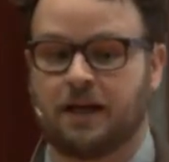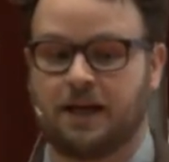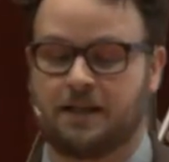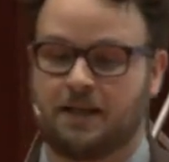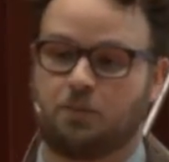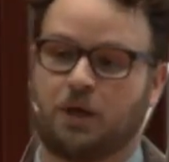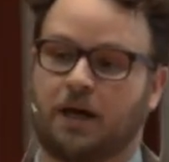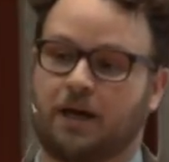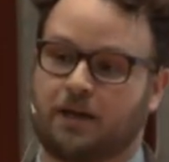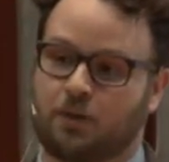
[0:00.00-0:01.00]
And the
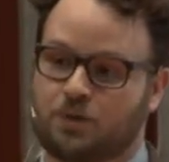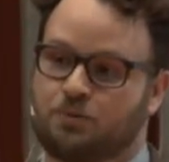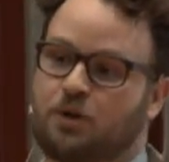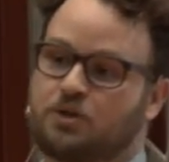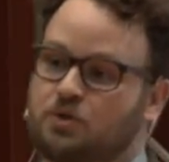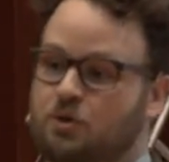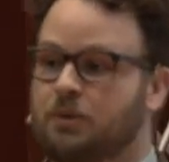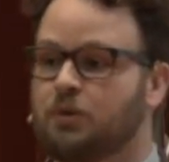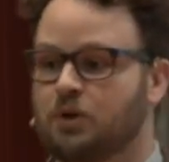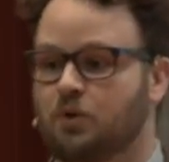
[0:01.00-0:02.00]
API, in response to a
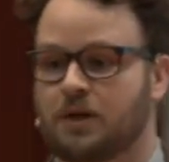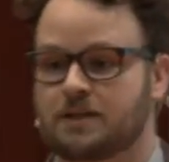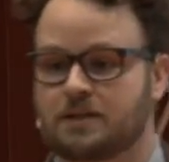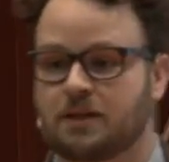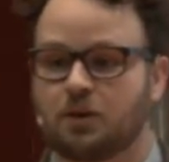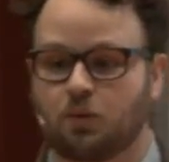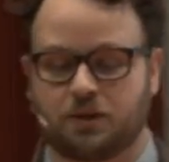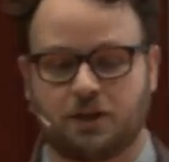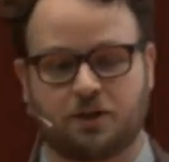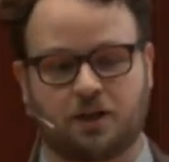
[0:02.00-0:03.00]
bid request,
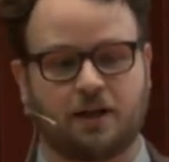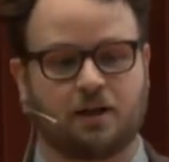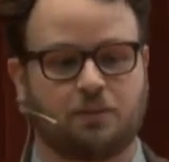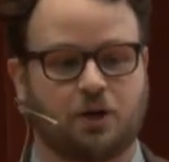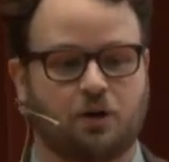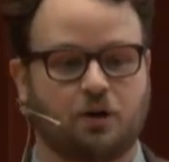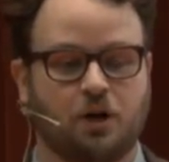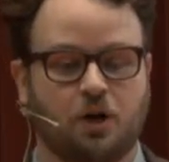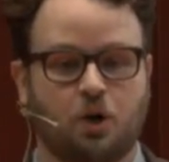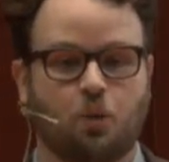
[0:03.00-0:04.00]
will tell the client bidder
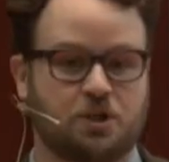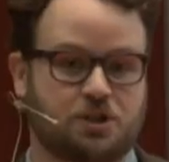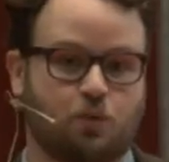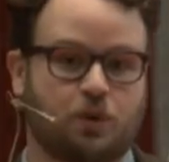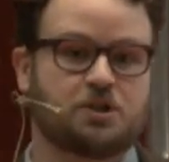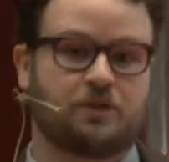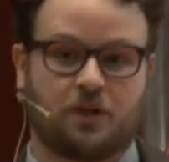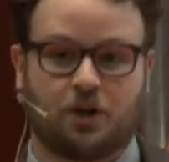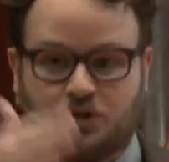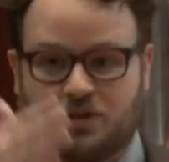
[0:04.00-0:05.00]
which of
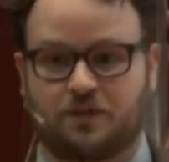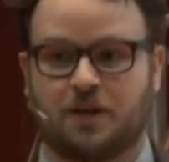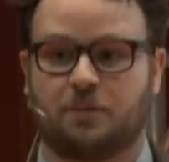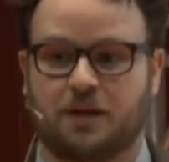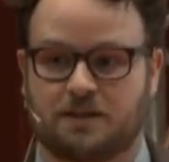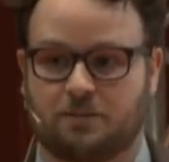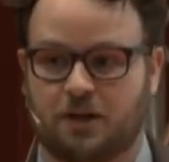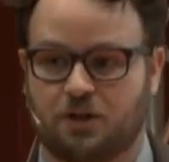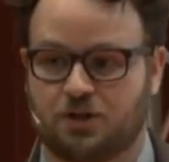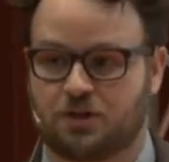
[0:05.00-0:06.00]
the hundreds of campaigns it
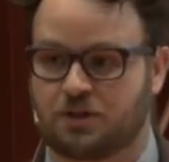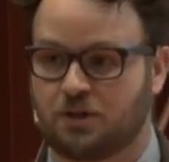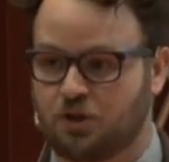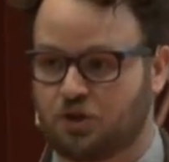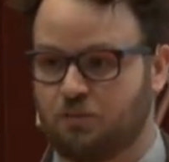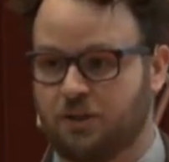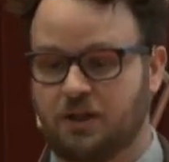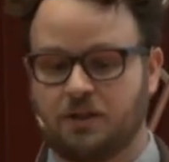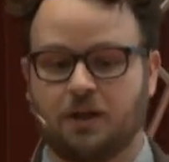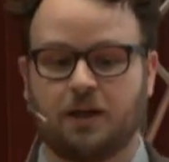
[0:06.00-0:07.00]
manages should
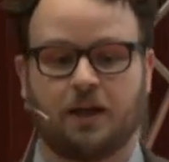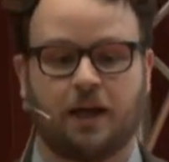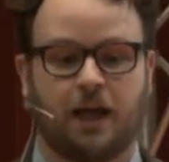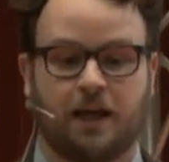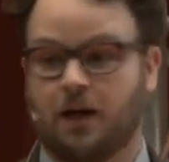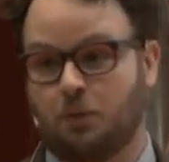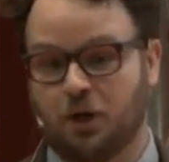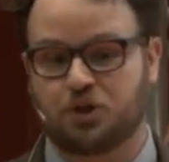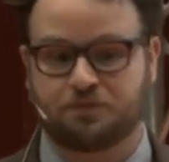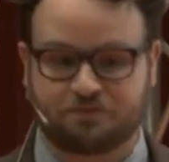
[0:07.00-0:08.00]
bid and how
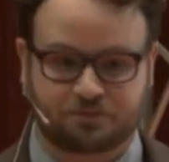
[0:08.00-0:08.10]
much.